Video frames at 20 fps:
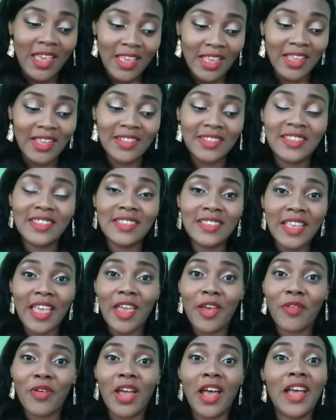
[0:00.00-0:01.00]
in this
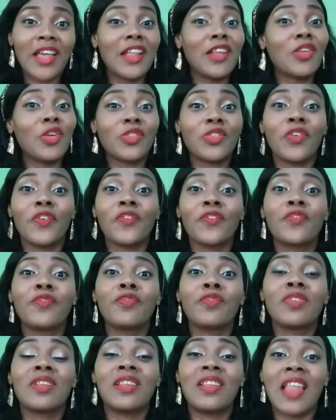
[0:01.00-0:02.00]
era, a lot of
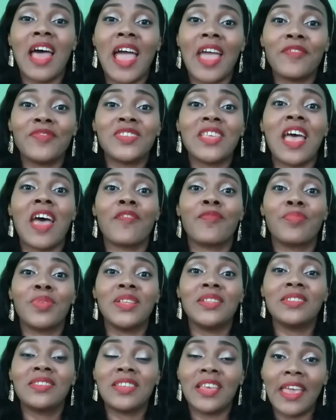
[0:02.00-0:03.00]
lives have
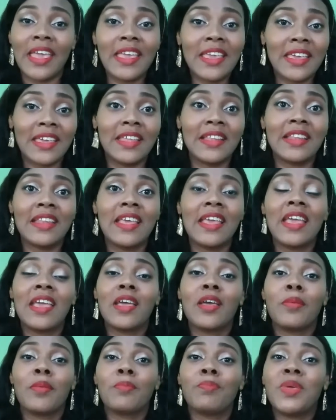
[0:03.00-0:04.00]
been taken.
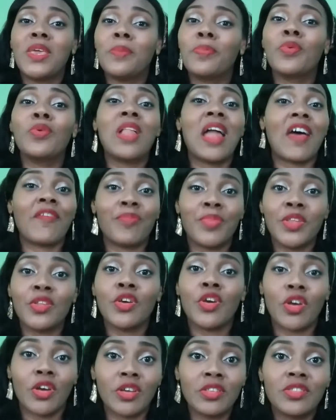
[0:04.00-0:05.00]
People have been
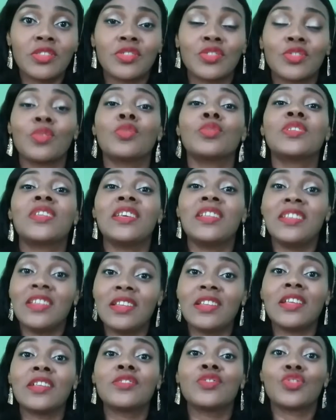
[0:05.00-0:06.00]
hurt, so they
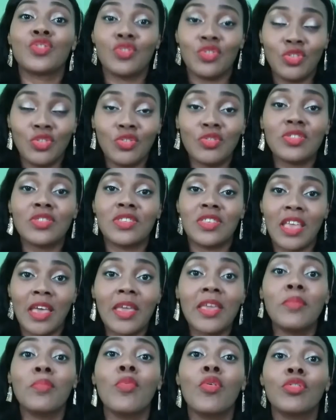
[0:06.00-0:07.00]
needed to use their
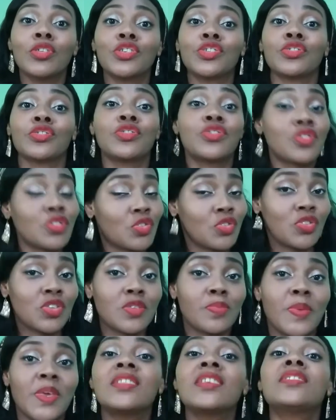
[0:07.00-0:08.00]
emotions to
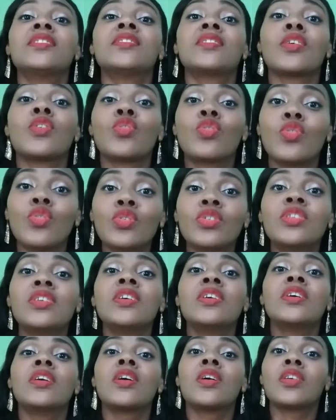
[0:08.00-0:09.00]
speak. This is a good
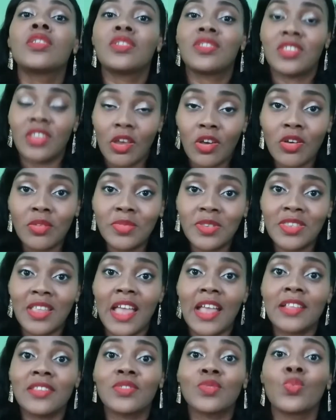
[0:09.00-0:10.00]

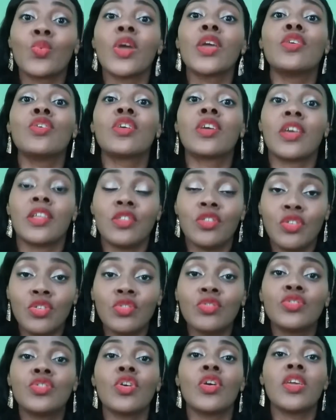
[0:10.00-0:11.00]
circumstance where you can
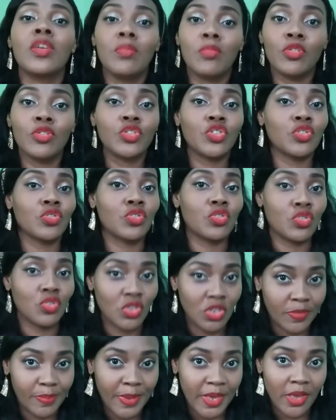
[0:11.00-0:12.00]
use your emotion to
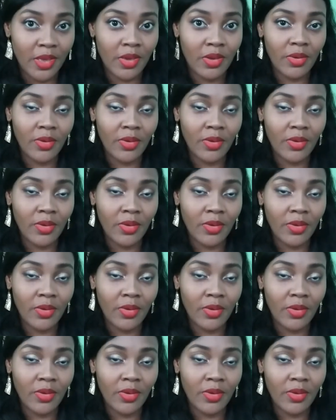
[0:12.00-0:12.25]
speak,